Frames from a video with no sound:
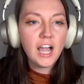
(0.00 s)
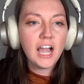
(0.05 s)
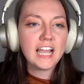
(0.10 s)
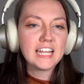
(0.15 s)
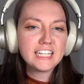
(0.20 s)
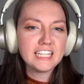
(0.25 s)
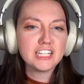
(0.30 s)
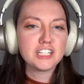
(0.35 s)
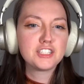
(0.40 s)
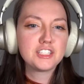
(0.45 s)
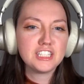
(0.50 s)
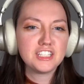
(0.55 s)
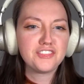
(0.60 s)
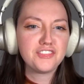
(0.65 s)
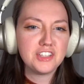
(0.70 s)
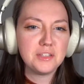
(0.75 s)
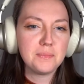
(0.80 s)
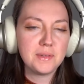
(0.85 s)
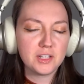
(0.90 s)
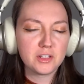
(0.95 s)
I need to see a
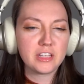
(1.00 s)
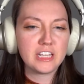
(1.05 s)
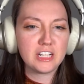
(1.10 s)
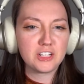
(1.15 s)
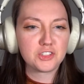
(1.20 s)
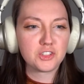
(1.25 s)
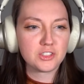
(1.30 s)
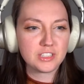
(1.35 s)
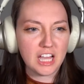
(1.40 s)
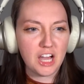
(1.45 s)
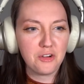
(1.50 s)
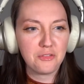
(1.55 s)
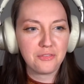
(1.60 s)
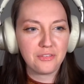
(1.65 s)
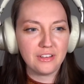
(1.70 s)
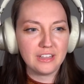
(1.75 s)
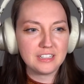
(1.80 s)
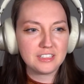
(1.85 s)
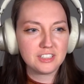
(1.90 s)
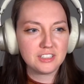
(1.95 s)
female character's
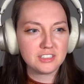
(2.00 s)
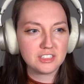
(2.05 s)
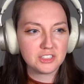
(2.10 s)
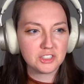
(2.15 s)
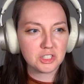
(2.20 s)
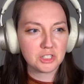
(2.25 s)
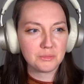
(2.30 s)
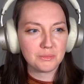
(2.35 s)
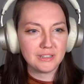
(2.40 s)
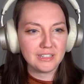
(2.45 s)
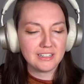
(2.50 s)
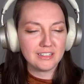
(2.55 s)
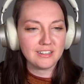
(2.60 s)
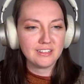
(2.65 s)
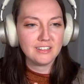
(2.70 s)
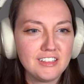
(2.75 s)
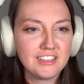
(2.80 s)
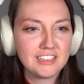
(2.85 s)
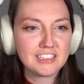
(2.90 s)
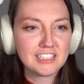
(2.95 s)
outfit to determine
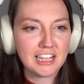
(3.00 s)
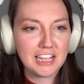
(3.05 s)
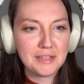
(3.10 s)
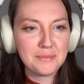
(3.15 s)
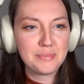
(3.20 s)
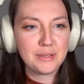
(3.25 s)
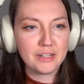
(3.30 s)
the time